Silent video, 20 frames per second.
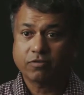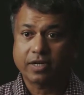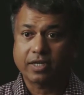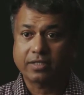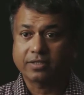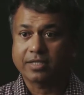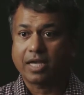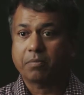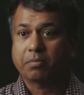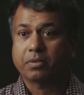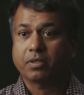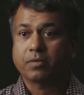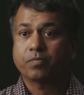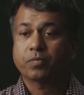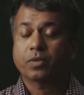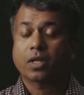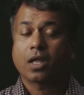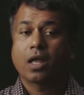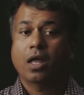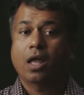for example,
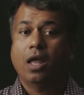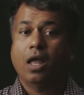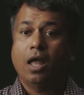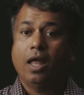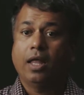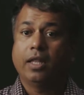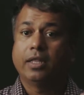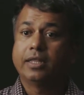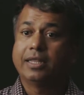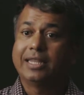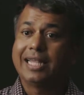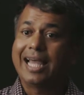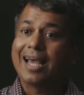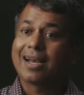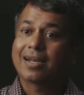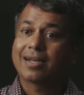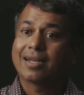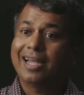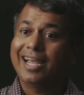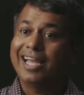they
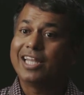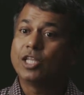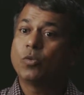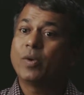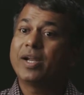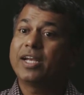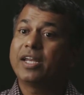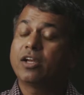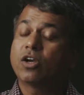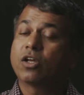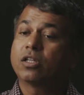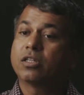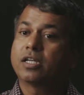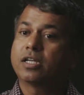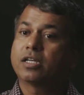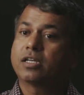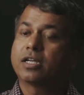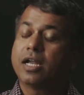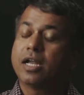are innovating on their